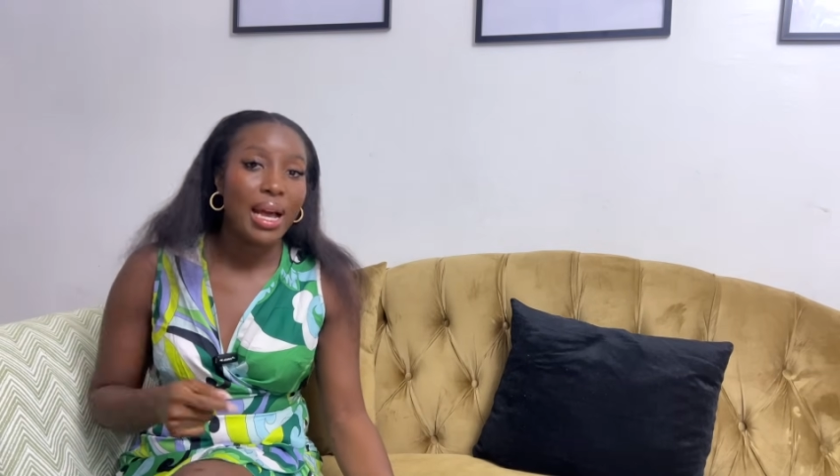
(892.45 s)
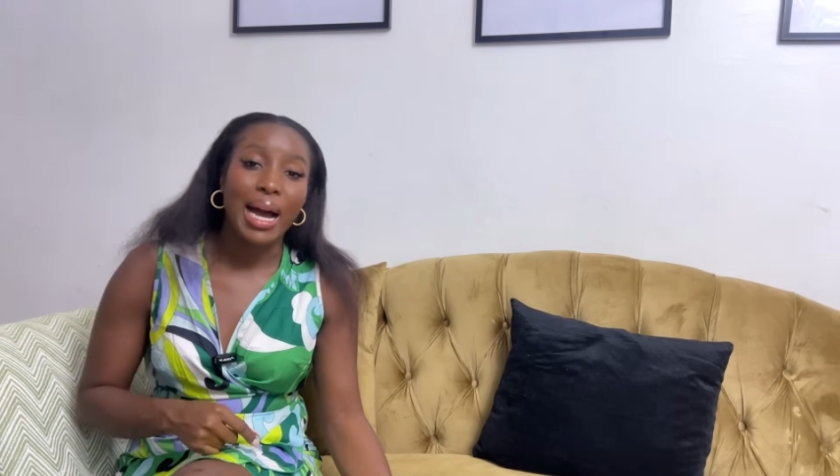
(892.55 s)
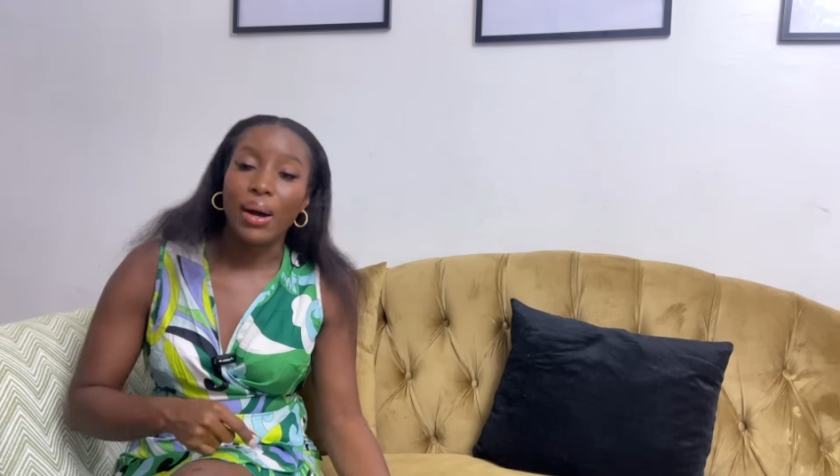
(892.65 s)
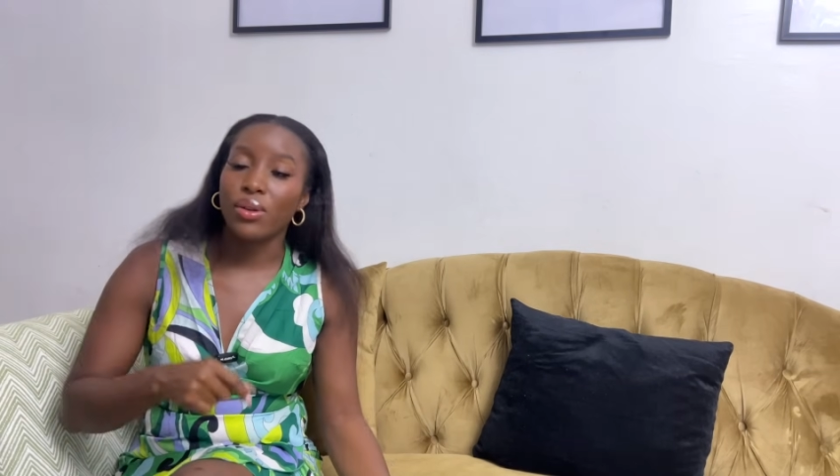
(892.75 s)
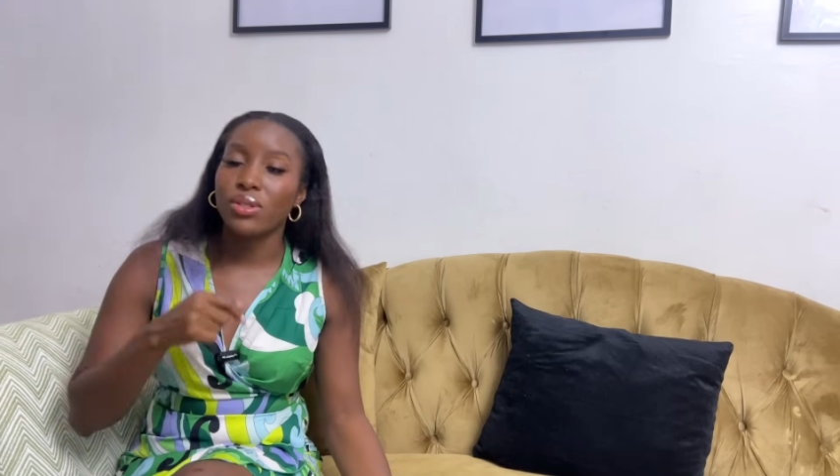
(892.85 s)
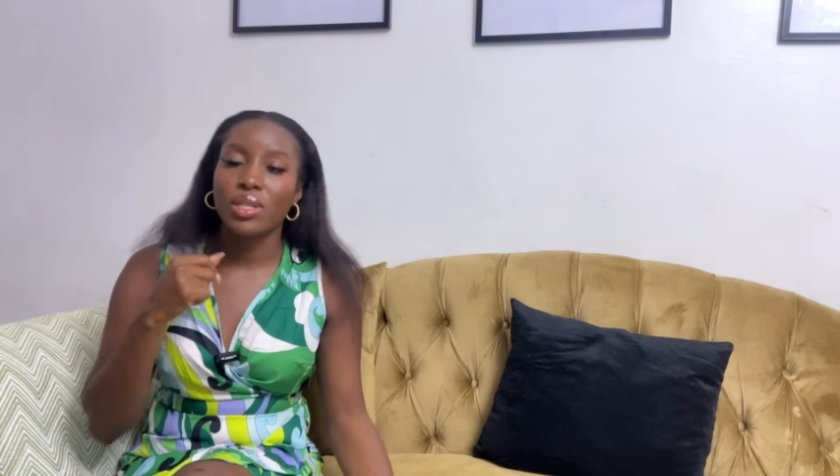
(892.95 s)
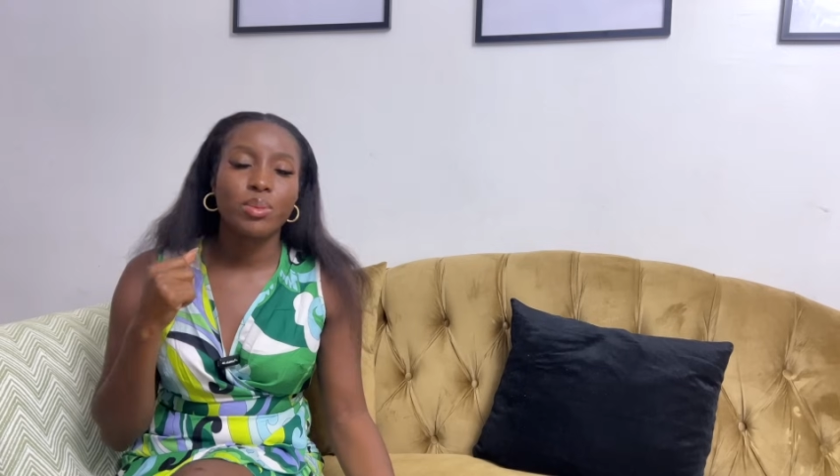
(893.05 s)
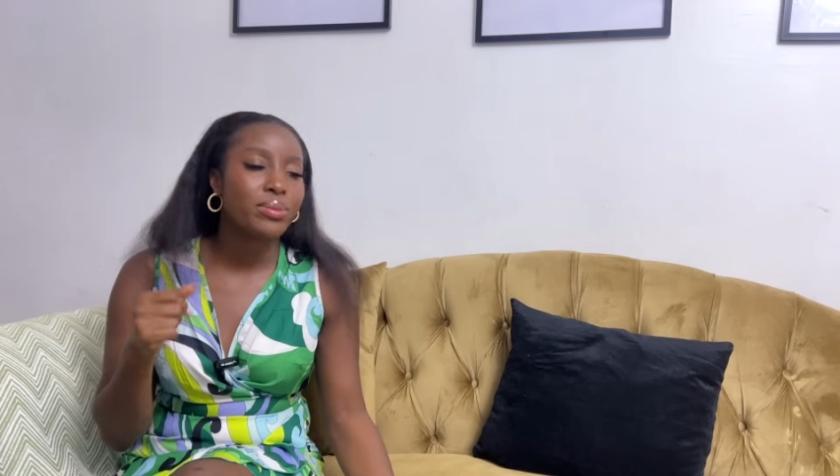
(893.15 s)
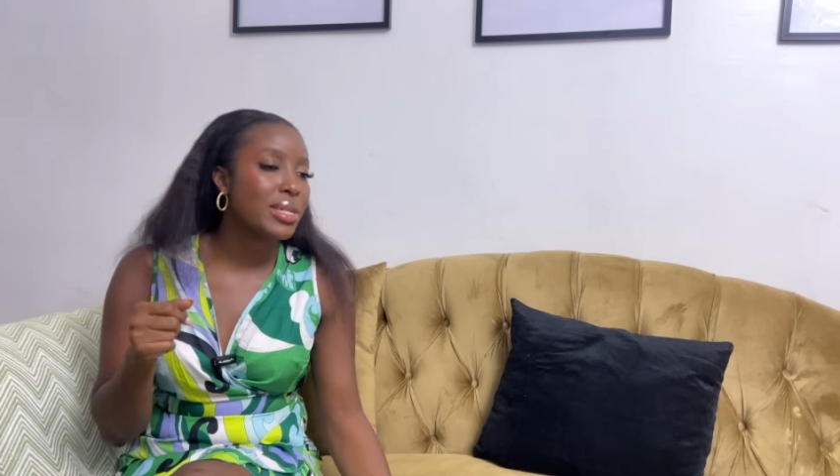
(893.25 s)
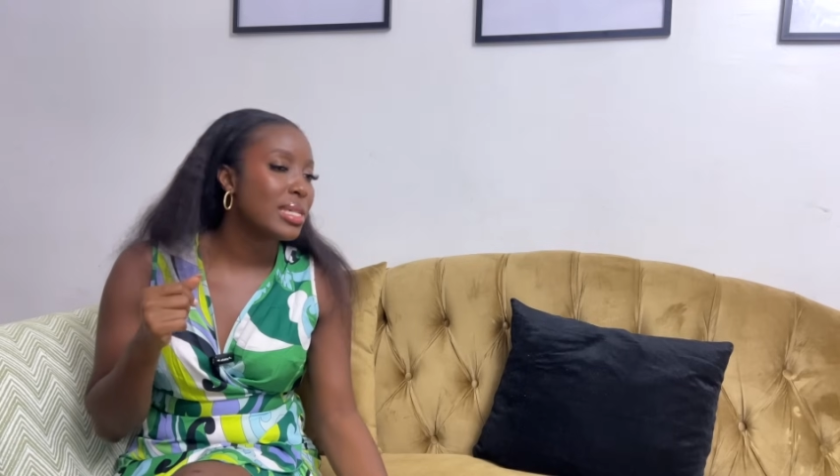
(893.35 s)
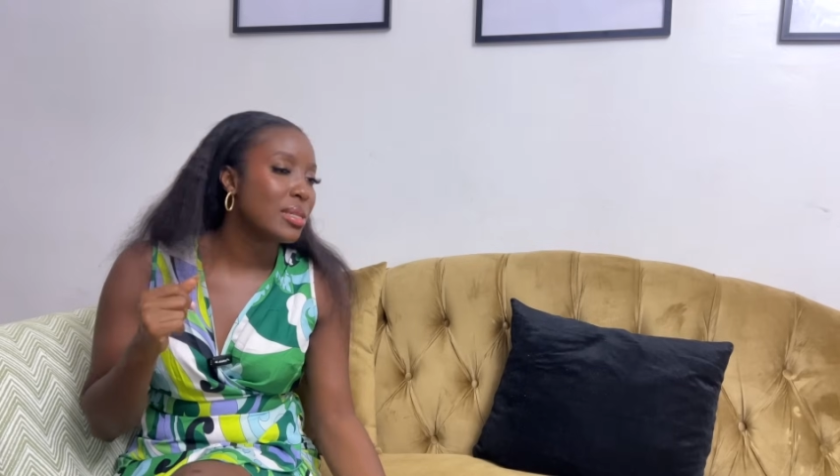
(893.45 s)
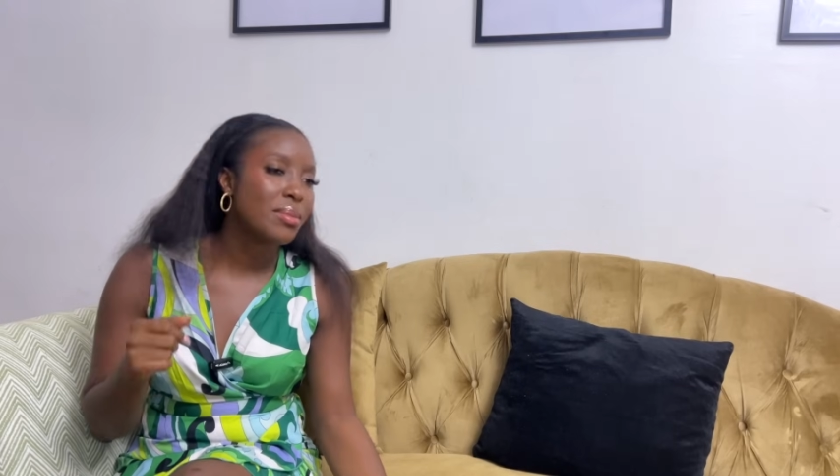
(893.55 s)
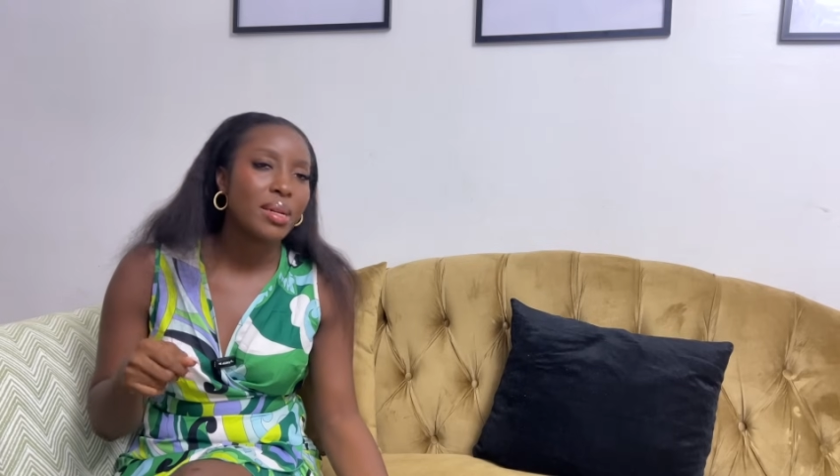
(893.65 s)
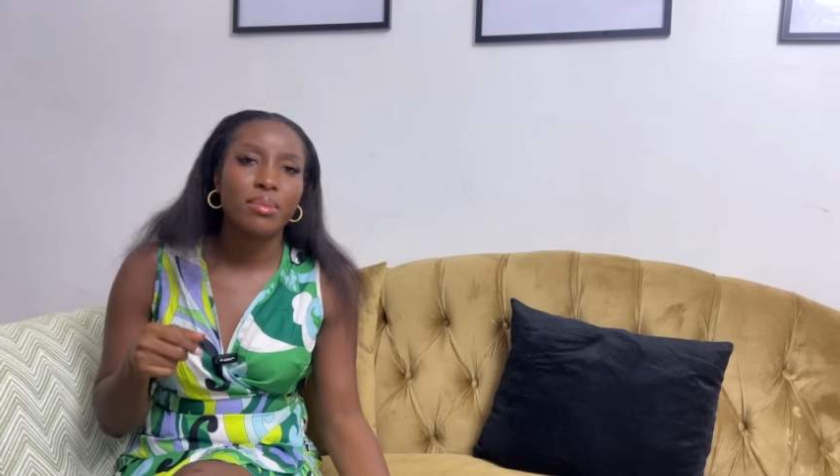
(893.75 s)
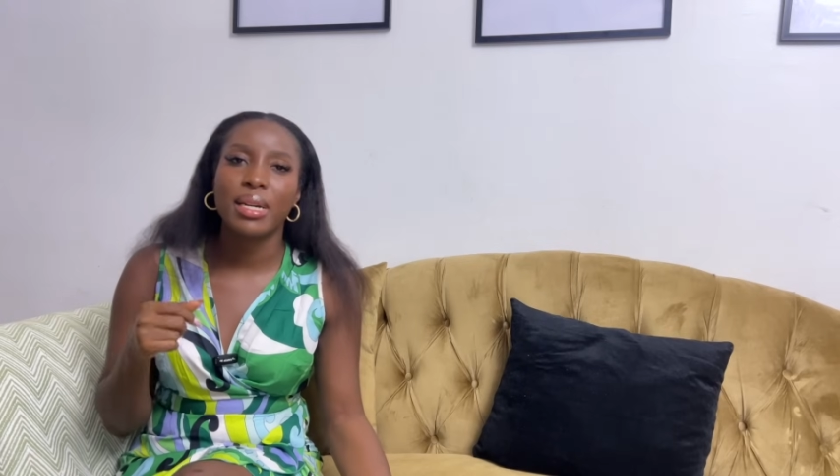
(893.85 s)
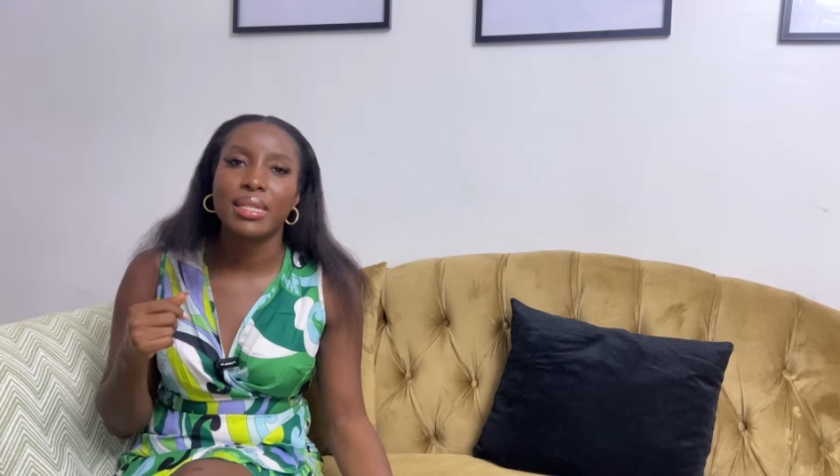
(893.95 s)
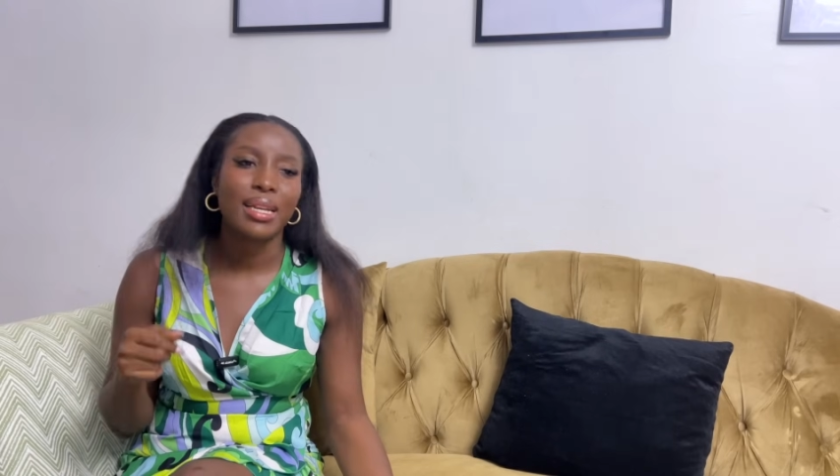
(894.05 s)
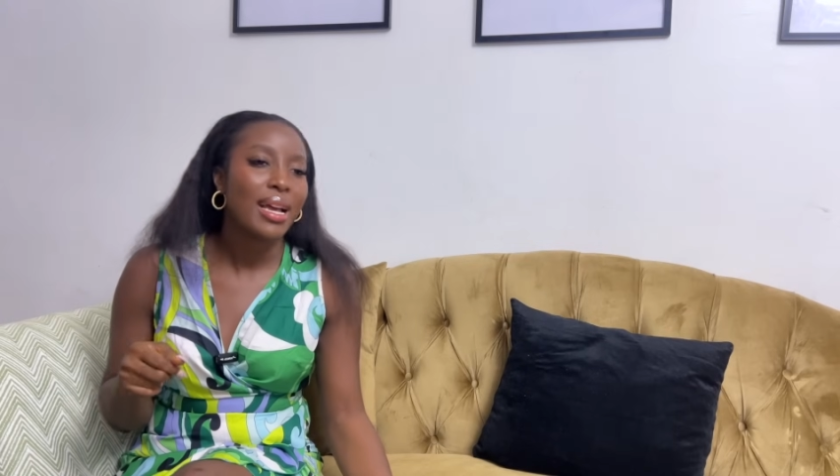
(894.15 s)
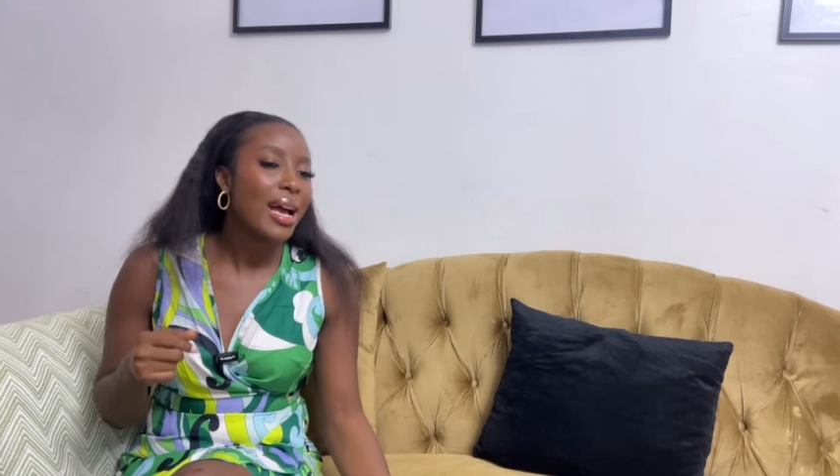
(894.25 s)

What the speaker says: I was just praying in my mind.